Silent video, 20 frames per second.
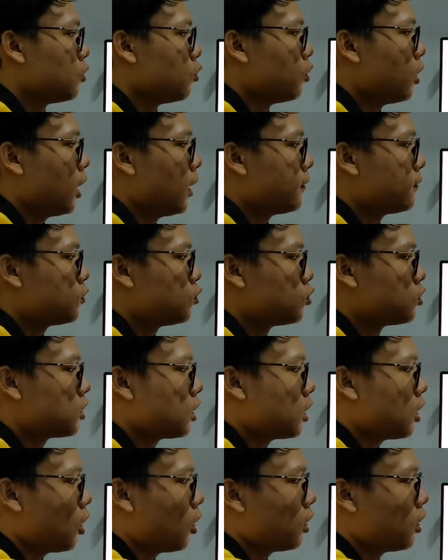We have to
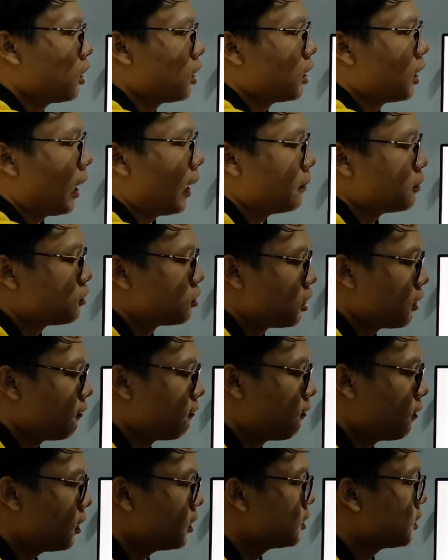turn on the
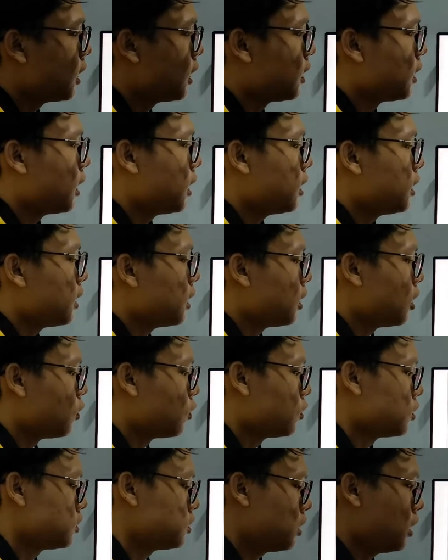upstream first and then the
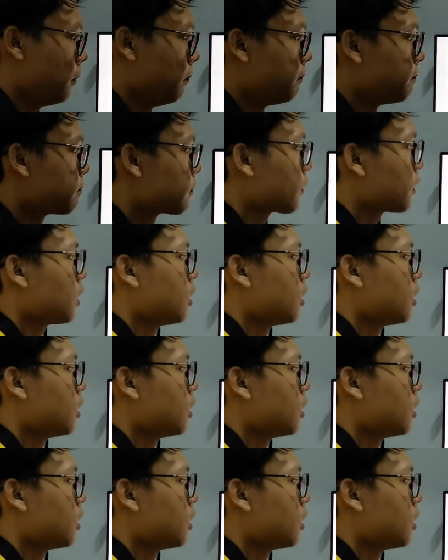lower stream.